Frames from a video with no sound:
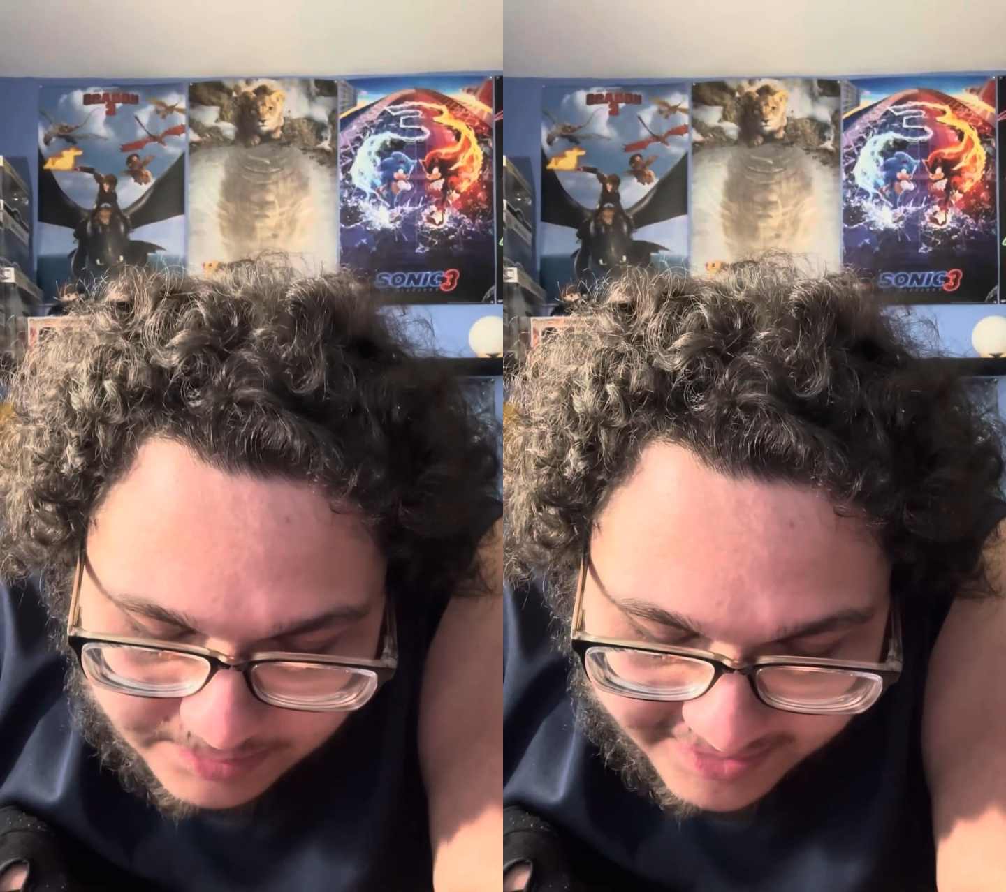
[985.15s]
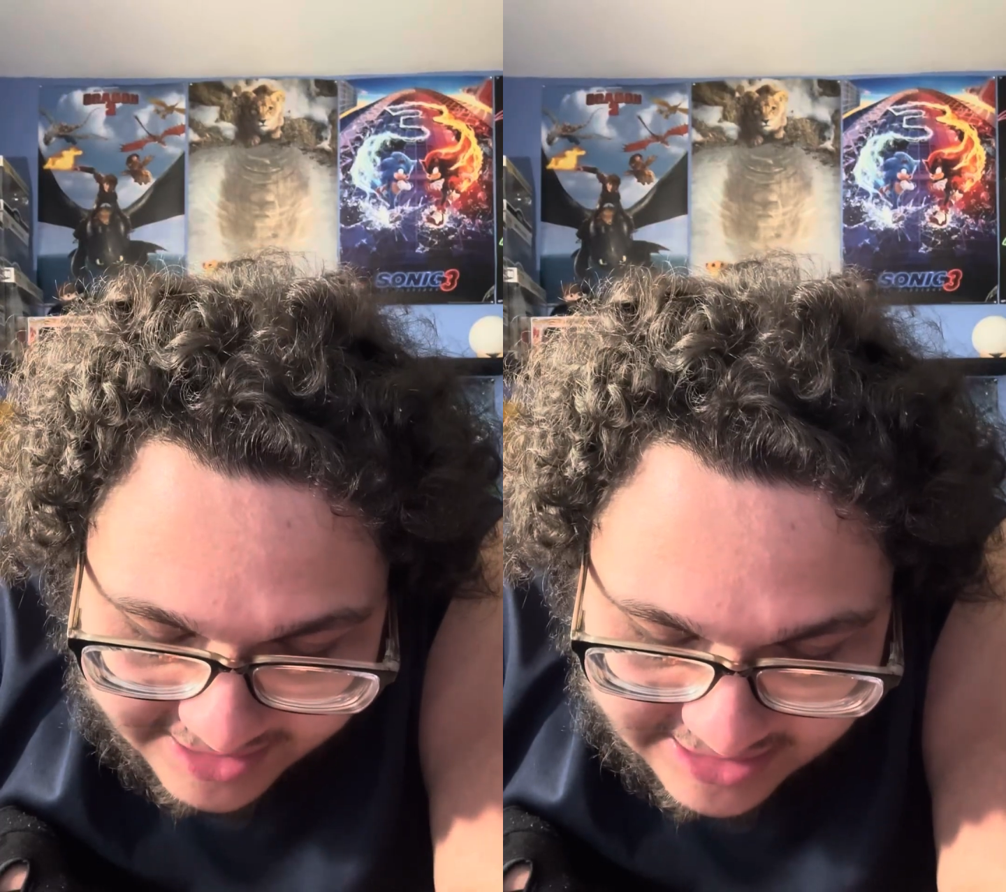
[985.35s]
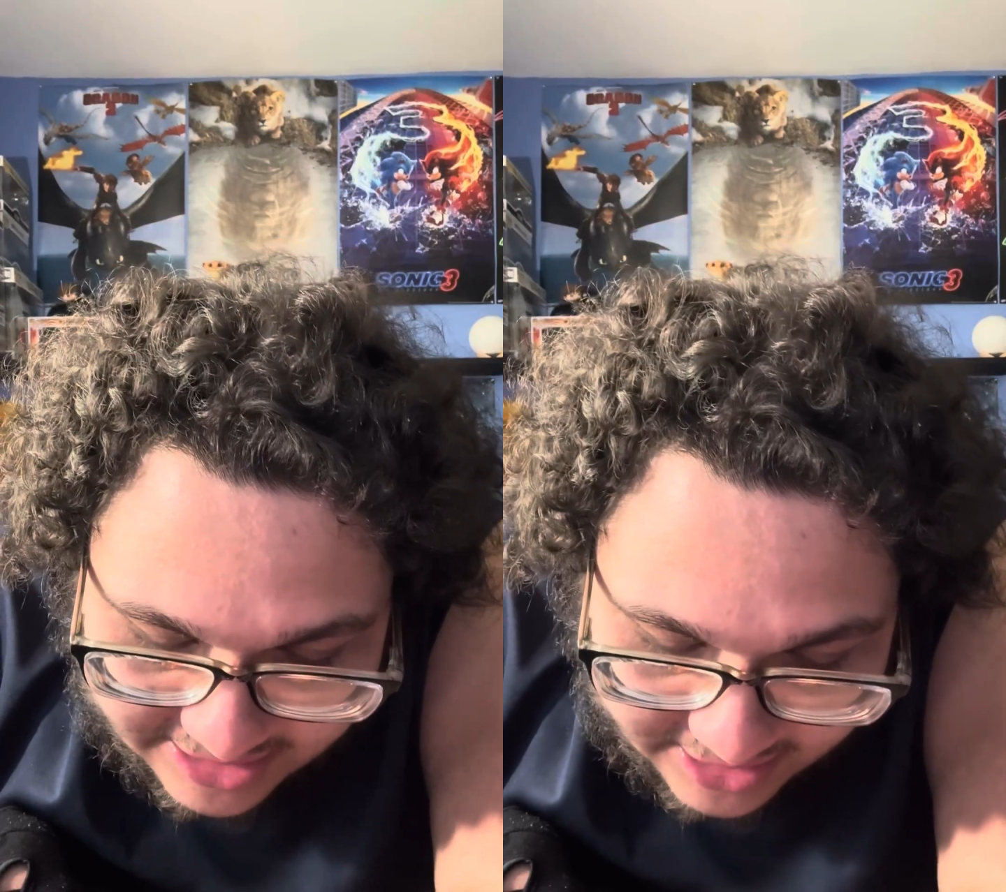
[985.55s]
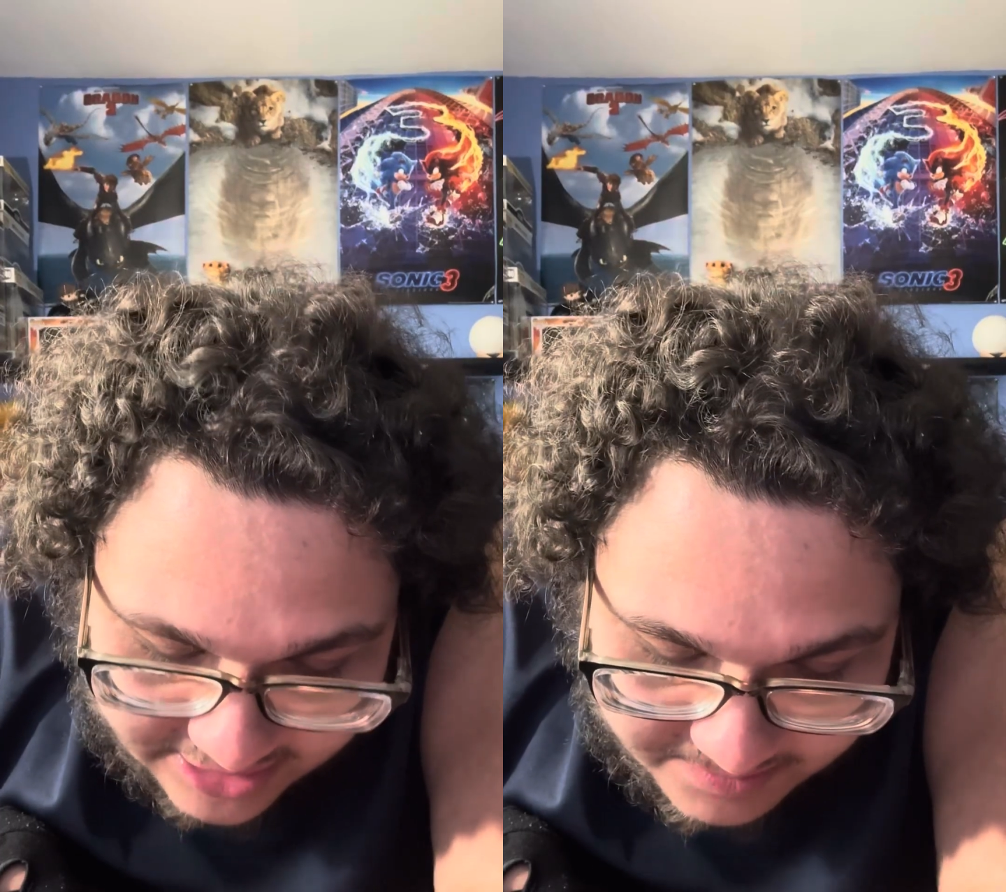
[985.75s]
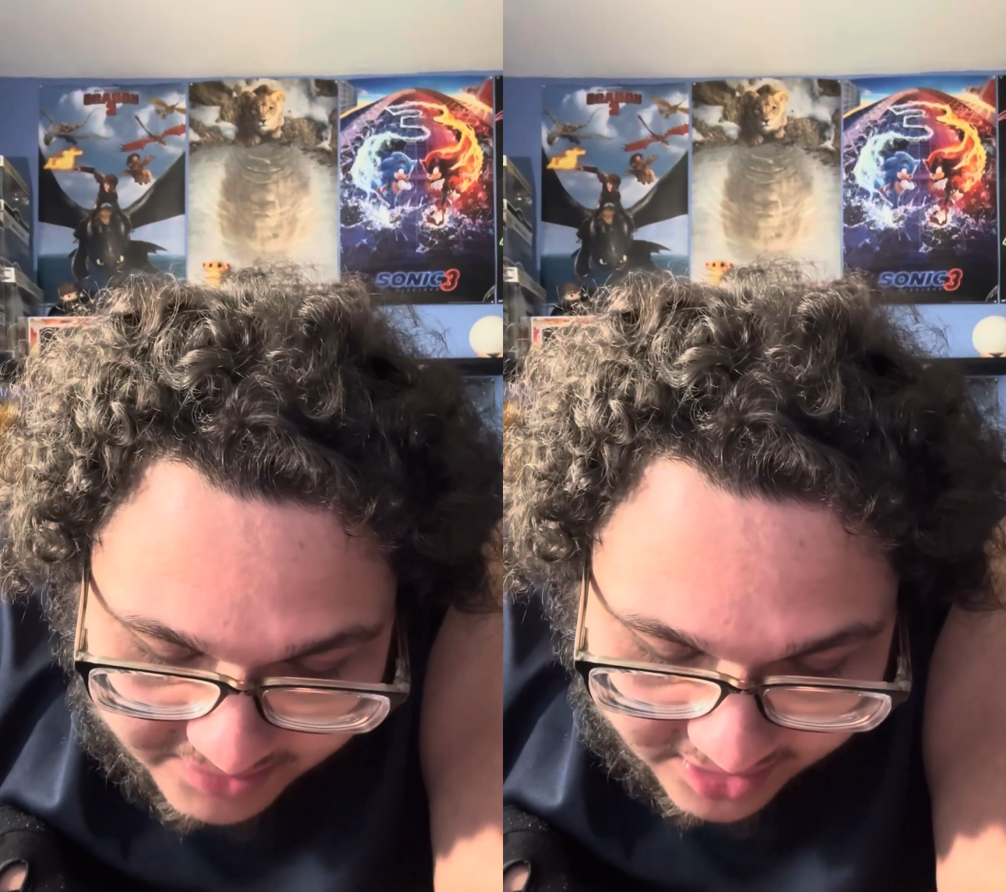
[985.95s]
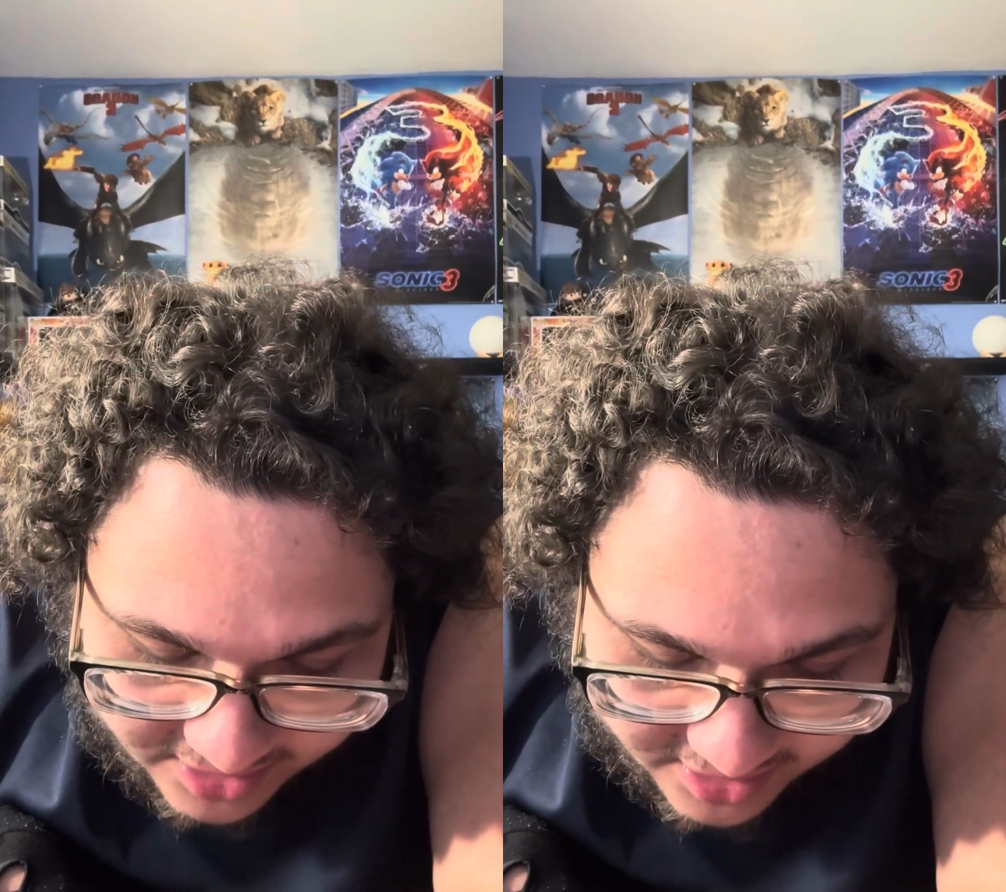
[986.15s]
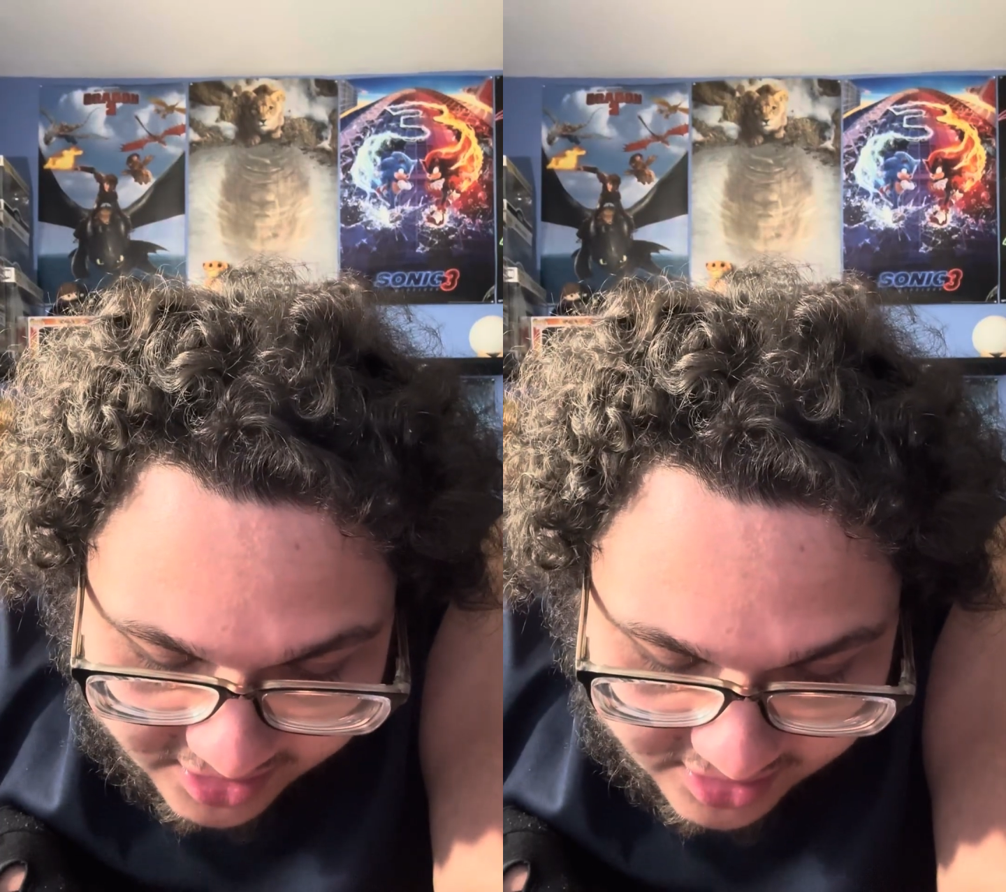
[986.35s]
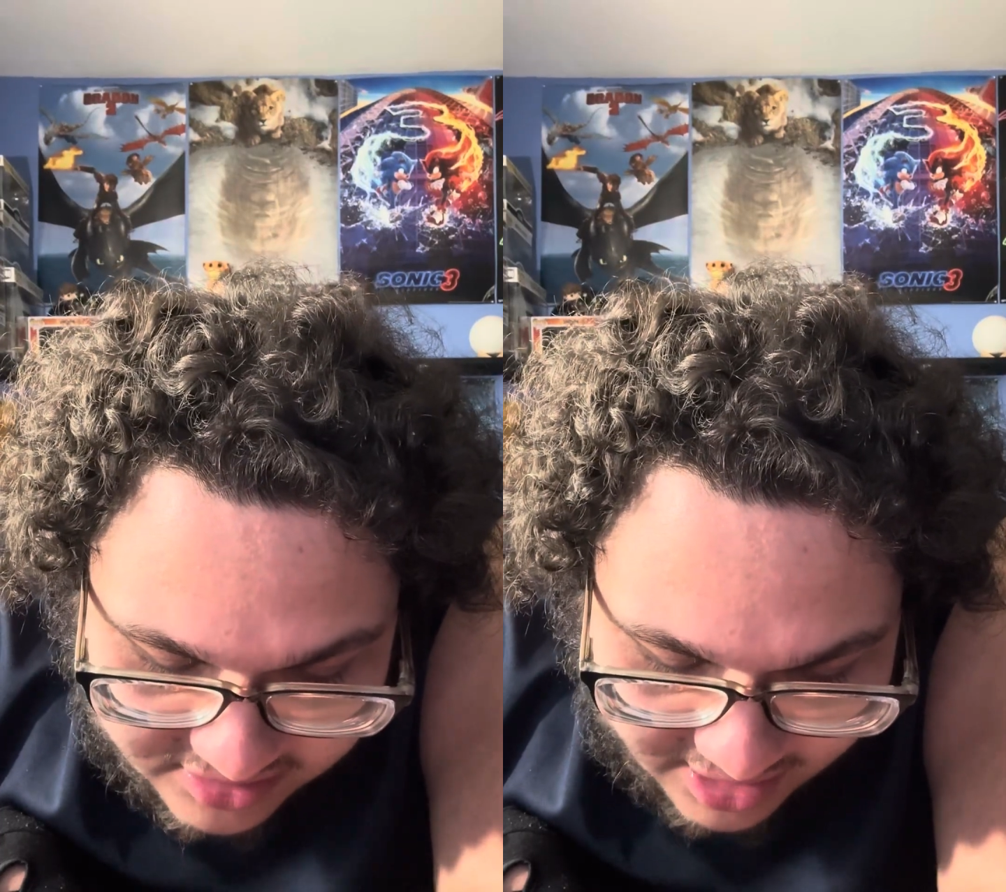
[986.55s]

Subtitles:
pizzas, burgers.